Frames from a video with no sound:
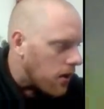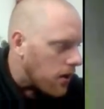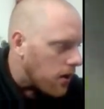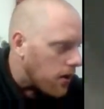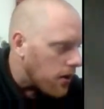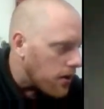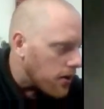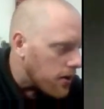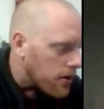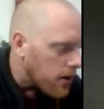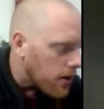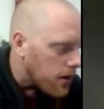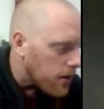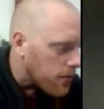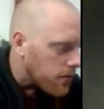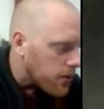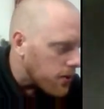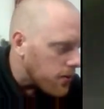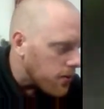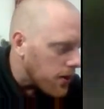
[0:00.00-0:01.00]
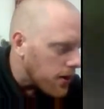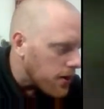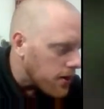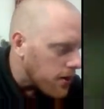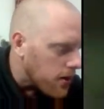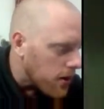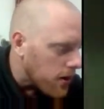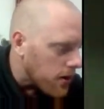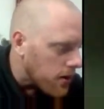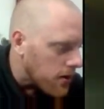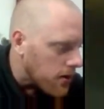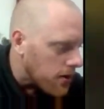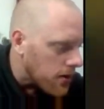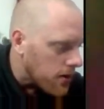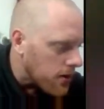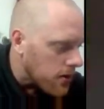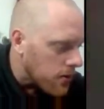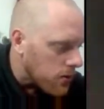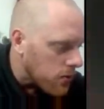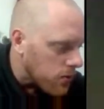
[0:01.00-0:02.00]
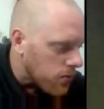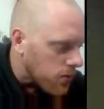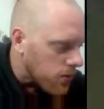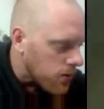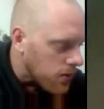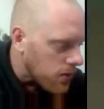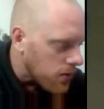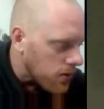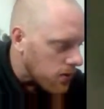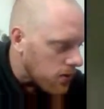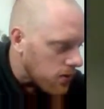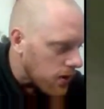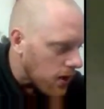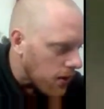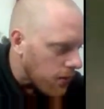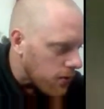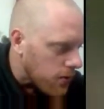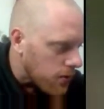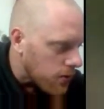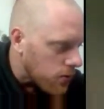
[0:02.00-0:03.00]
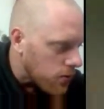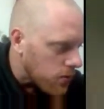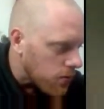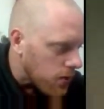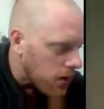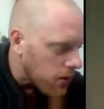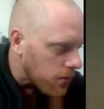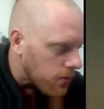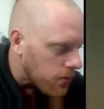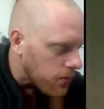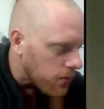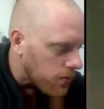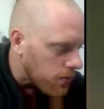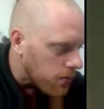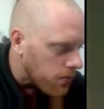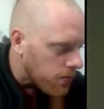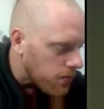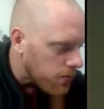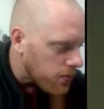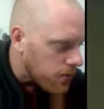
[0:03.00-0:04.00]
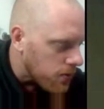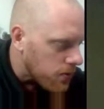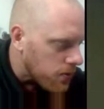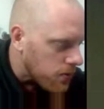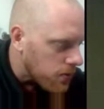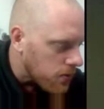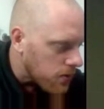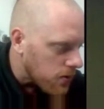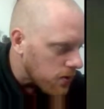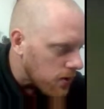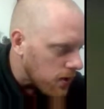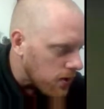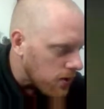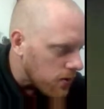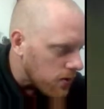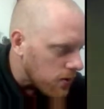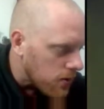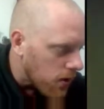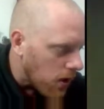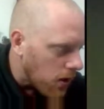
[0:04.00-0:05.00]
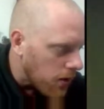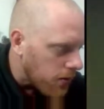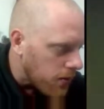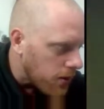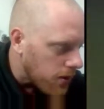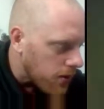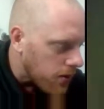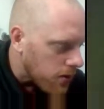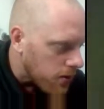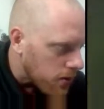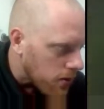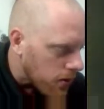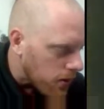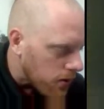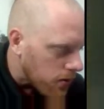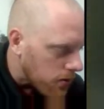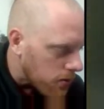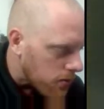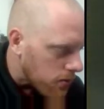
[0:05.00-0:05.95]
It can't be right. I need to. This camera should be able to stay sharp here. Come on.